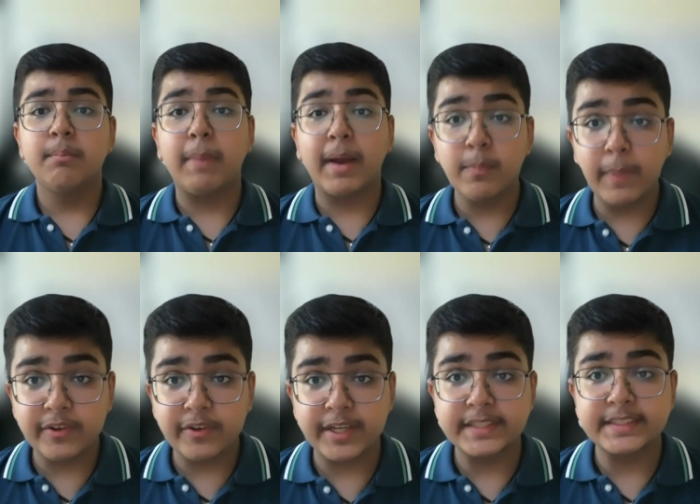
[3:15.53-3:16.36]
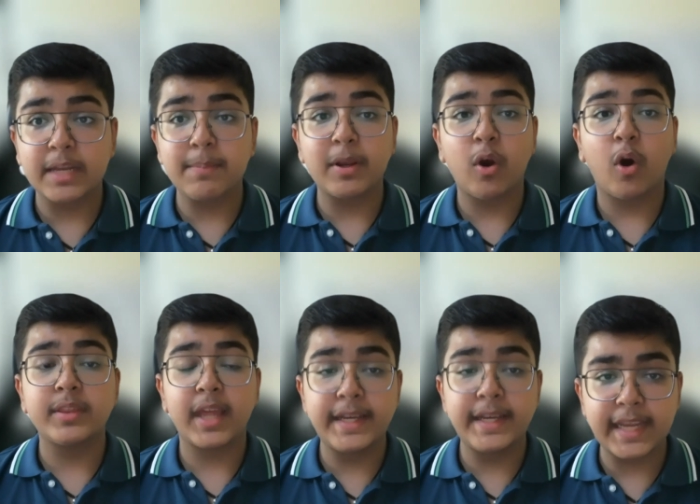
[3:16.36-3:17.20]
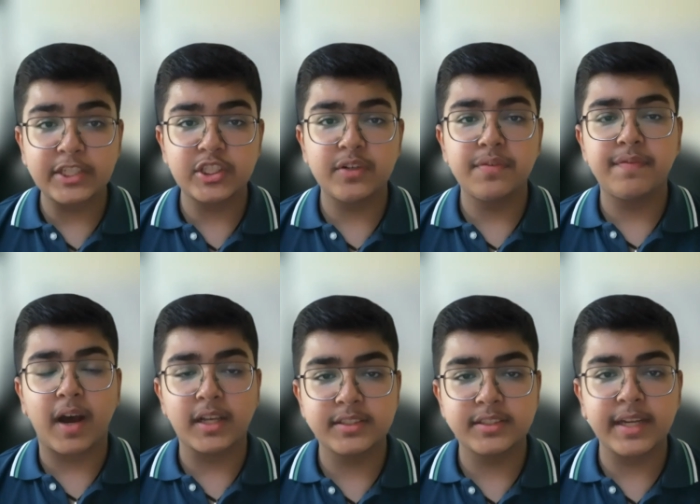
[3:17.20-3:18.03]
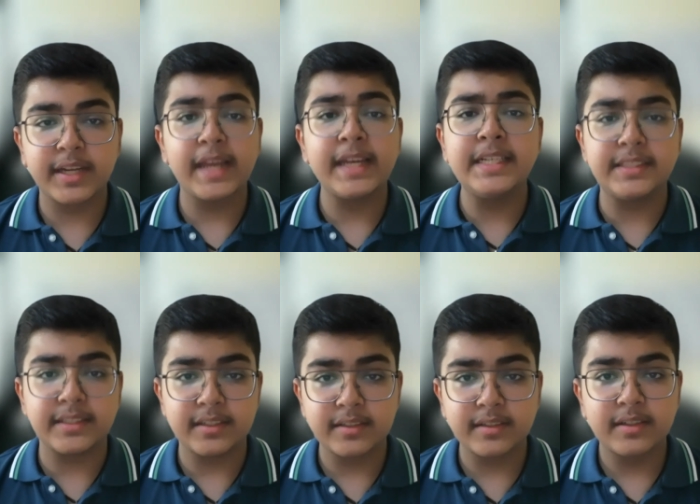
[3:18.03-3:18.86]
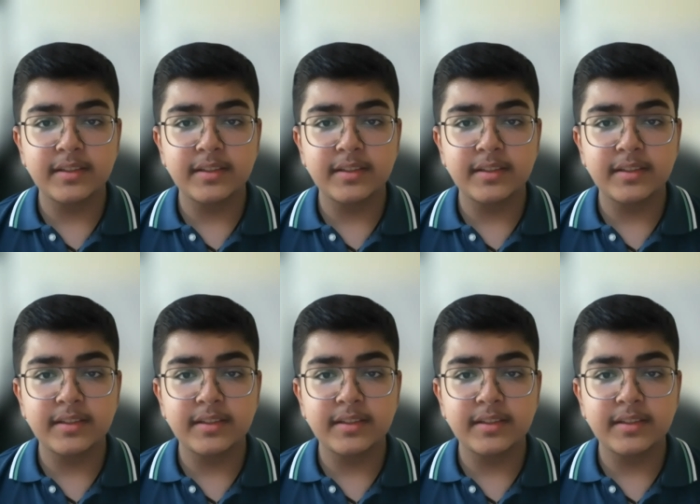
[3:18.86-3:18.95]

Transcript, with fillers: Biometrics can make authentication faster and easier